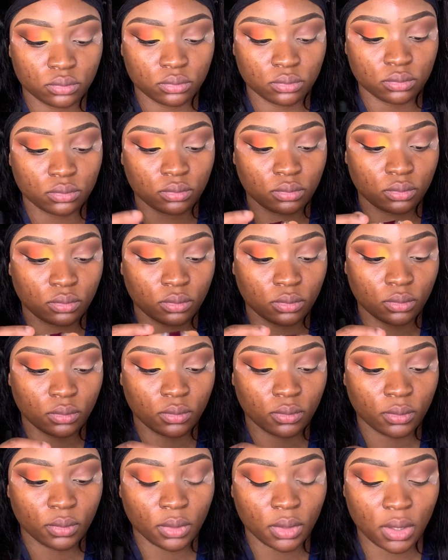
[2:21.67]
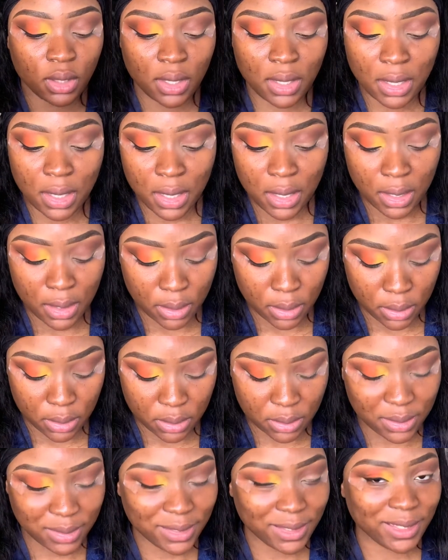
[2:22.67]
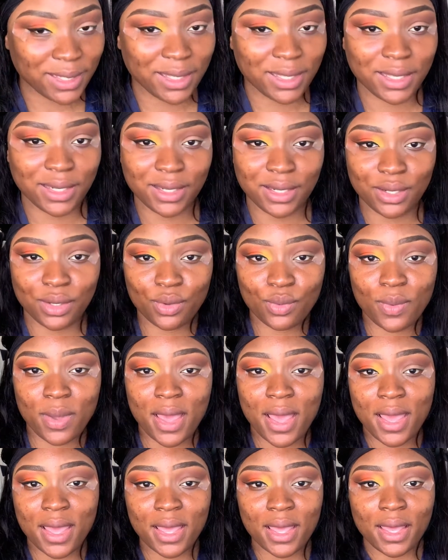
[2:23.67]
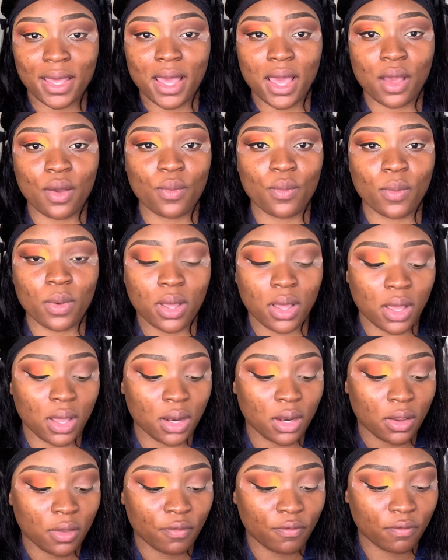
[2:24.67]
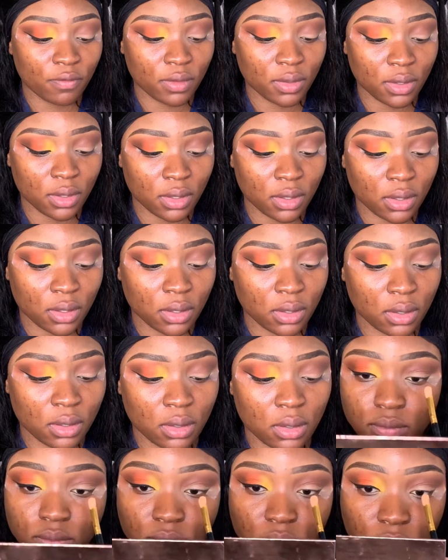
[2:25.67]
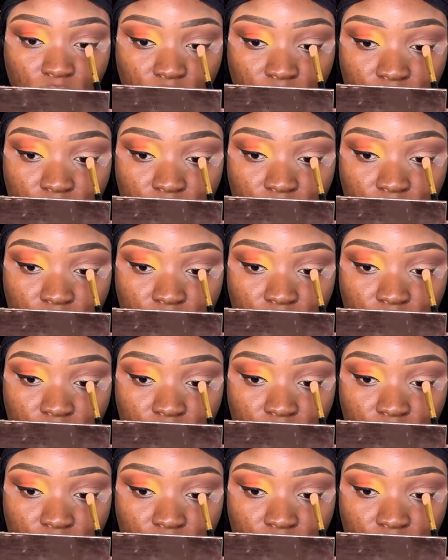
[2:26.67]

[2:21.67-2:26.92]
everything together and make it look seamless.